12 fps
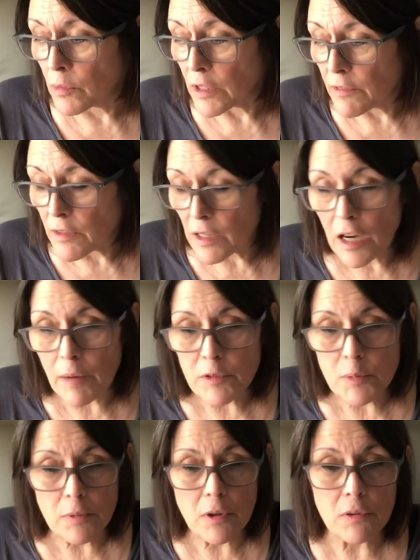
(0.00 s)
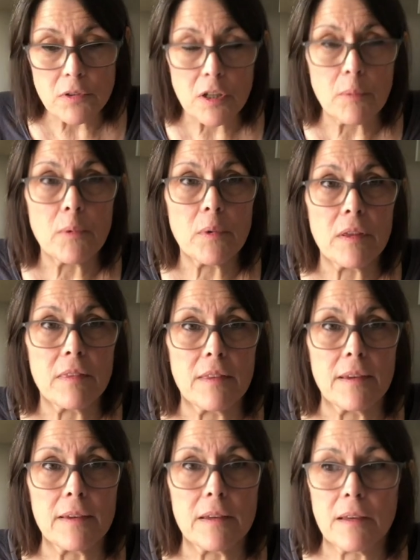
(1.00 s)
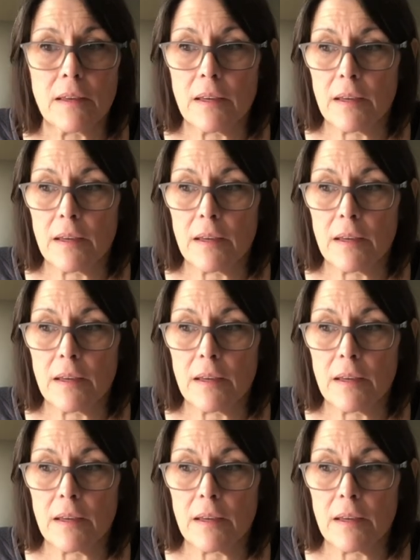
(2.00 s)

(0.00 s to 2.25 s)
leave in the comments below and tell me what you think.